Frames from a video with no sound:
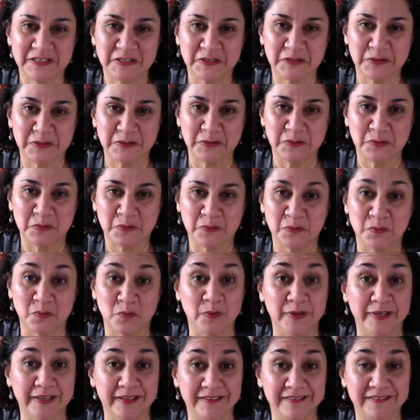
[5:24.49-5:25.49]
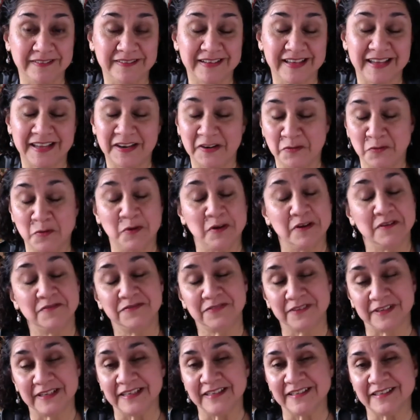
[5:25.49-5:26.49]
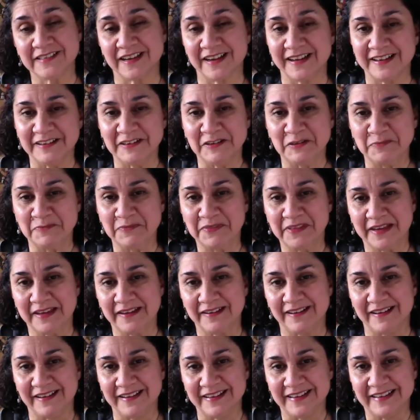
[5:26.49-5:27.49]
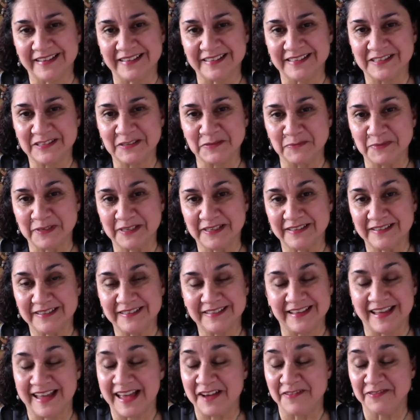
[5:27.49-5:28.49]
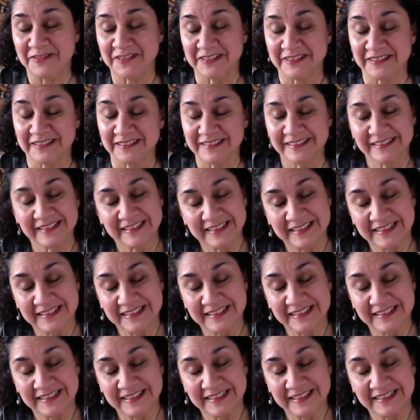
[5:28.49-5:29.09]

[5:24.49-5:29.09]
to win an award for each item that I had submitted after